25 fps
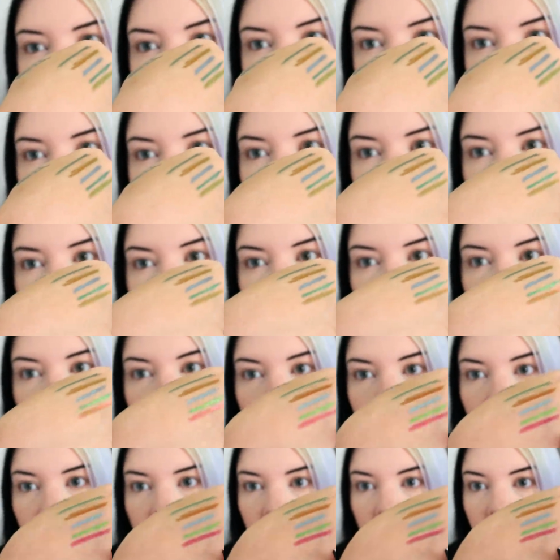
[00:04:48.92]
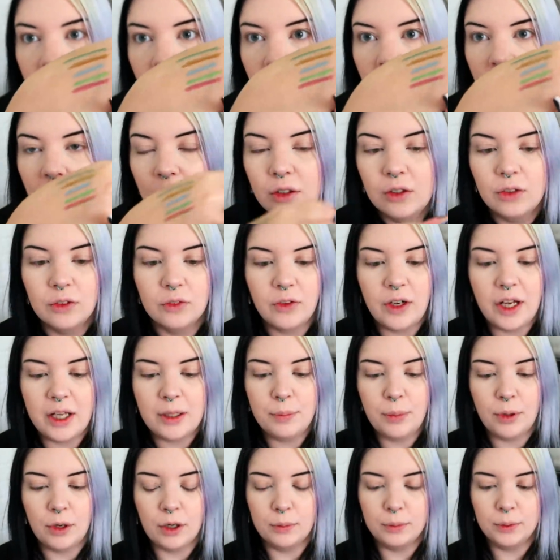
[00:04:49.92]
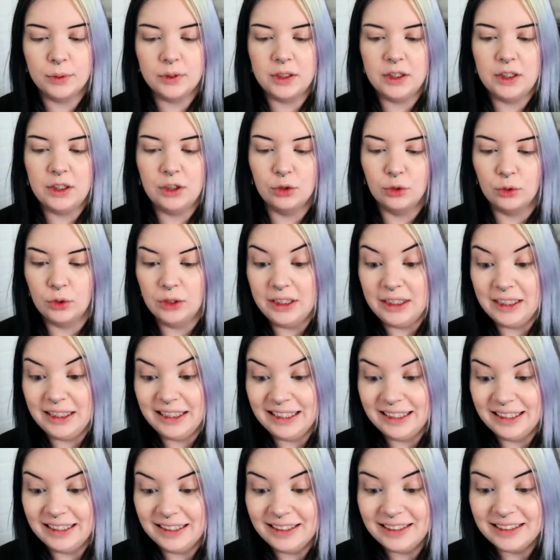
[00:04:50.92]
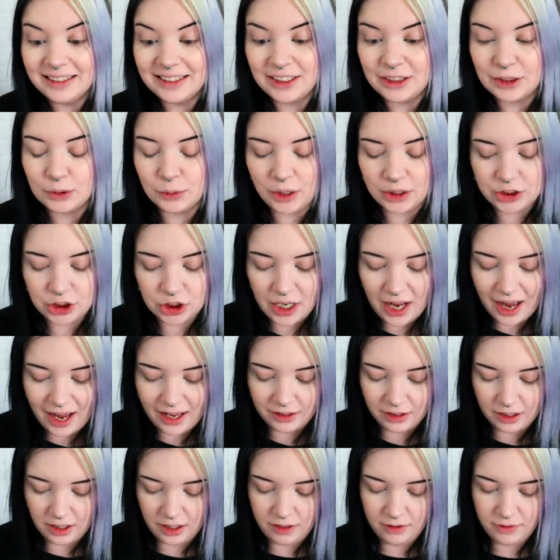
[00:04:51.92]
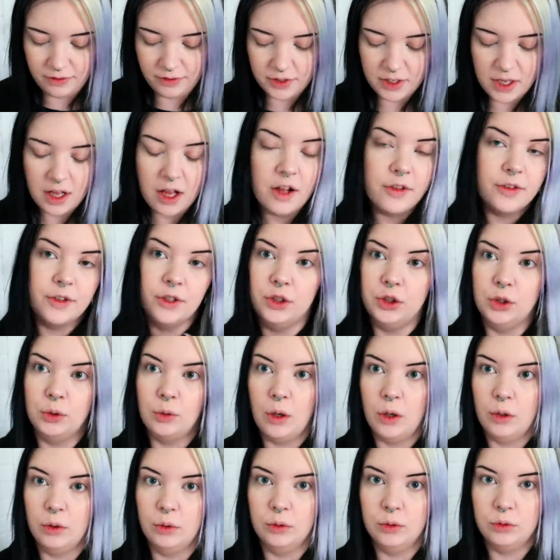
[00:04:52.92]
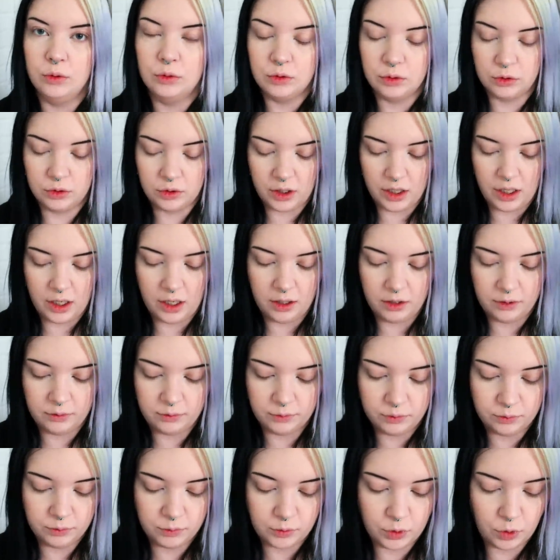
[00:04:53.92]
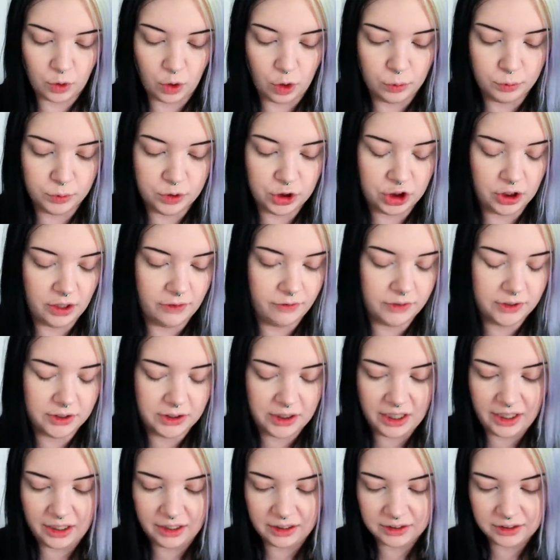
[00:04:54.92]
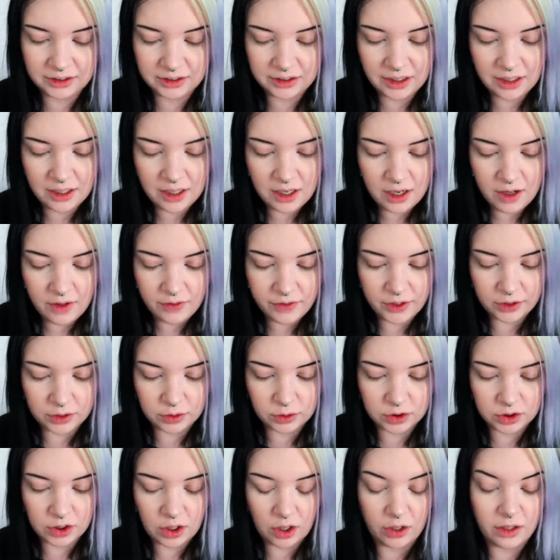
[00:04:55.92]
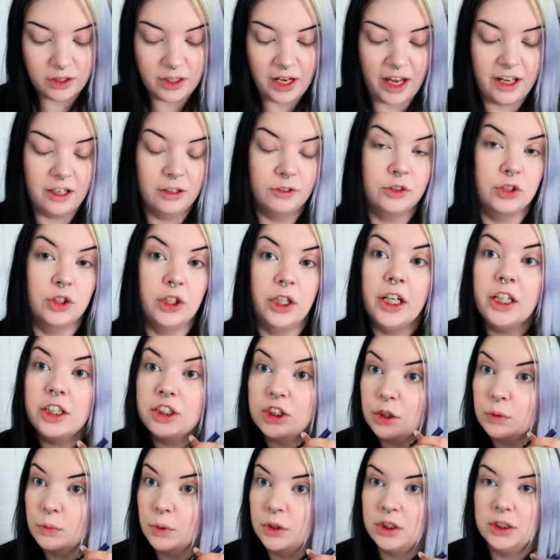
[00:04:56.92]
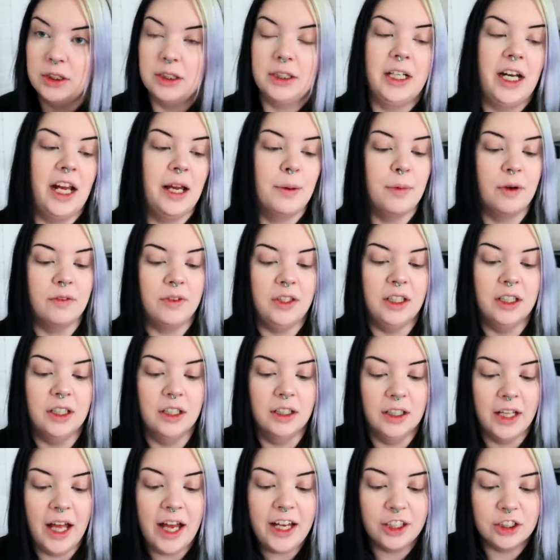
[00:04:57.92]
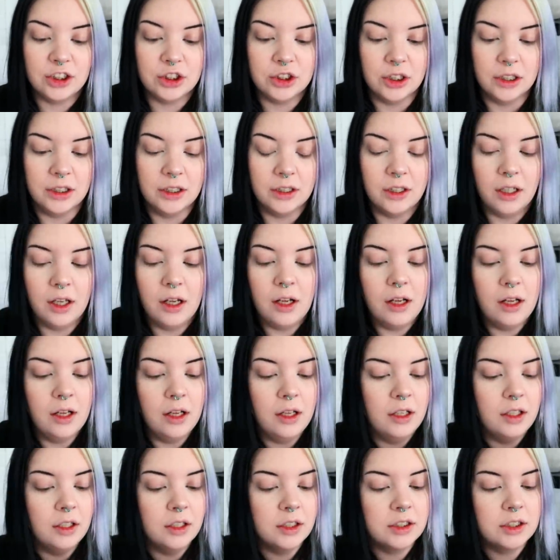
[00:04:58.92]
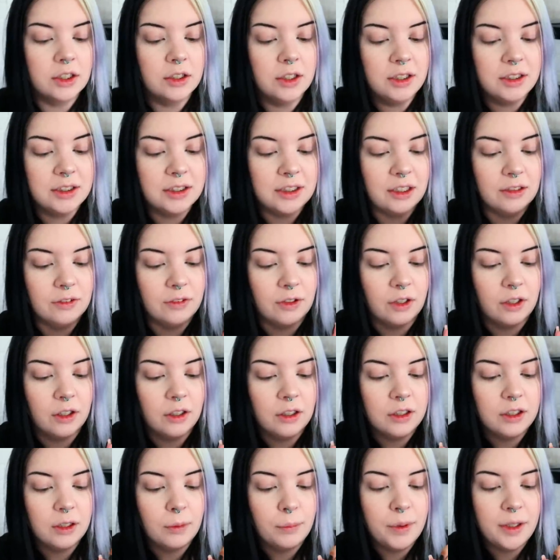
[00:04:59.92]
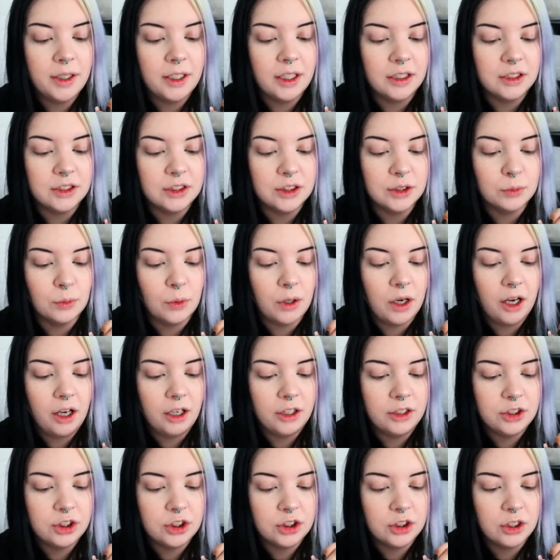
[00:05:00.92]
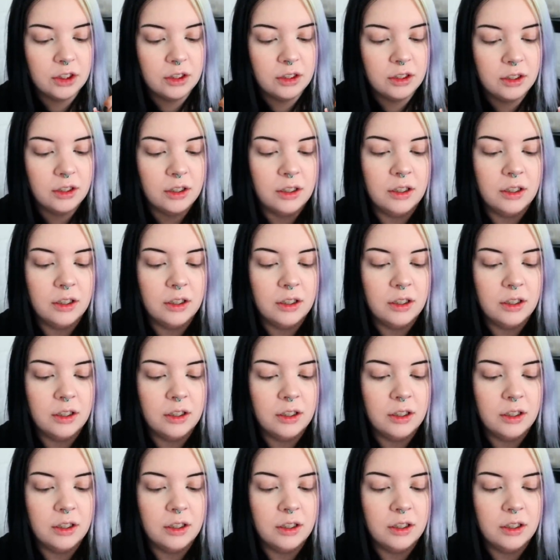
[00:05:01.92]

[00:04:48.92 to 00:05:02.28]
Oh, there it turns green. Red, purpley, green situation. I love the duo chrome shift things. This one's called Night of Creation, which is the name of the collection. So let's give her the biggest swatch.